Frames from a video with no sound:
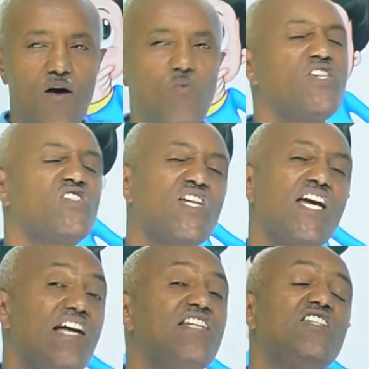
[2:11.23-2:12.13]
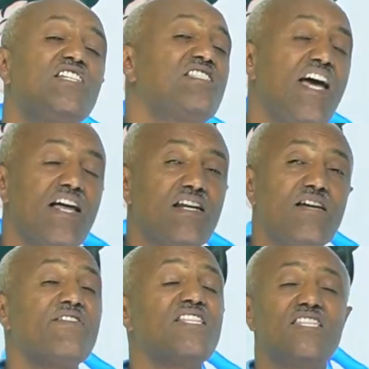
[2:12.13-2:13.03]
we see in detail,
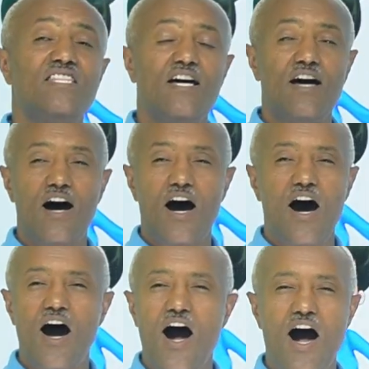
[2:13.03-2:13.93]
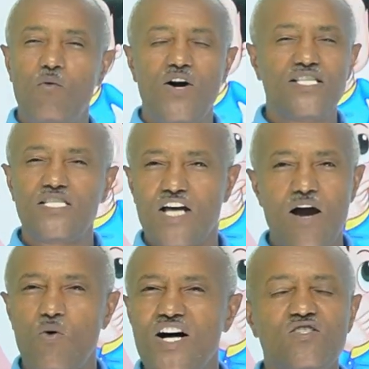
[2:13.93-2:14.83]
even I
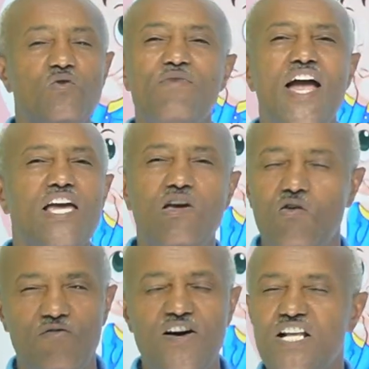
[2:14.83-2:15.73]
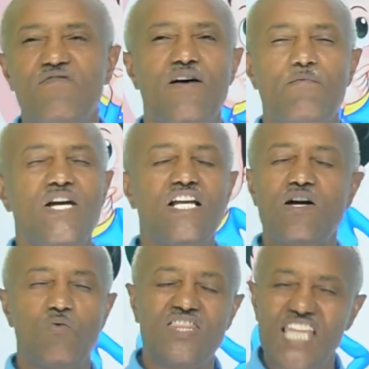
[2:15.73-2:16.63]
want to make you very familiar
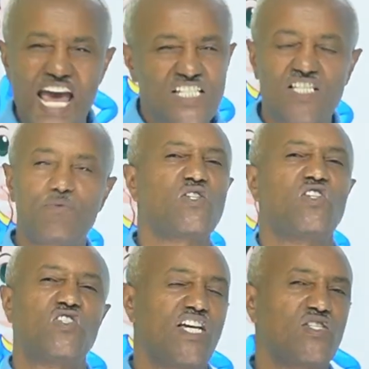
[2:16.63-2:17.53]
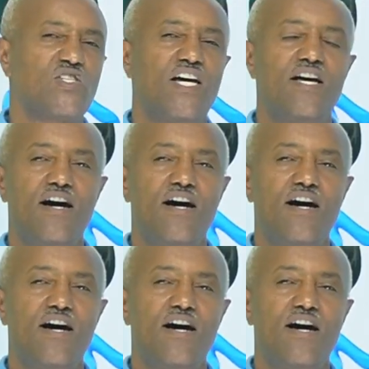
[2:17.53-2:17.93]
with the exceptions, yes,